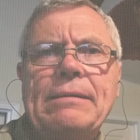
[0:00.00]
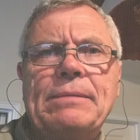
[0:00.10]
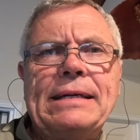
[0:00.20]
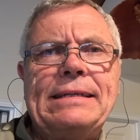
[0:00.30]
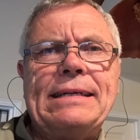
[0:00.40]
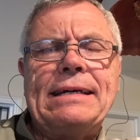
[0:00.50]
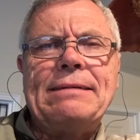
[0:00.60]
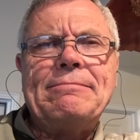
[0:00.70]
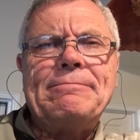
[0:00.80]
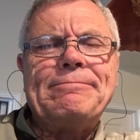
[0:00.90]
but
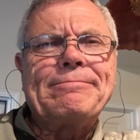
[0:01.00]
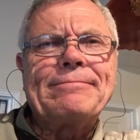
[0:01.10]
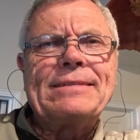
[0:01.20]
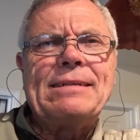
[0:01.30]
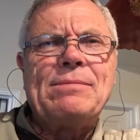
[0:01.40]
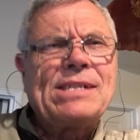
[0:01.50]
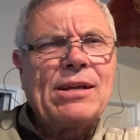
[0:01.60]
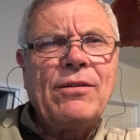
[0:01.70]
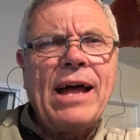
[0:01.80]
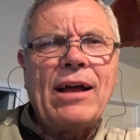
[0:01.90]
uh, I'm
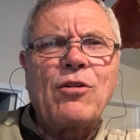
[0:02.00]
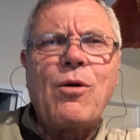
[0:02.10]
still not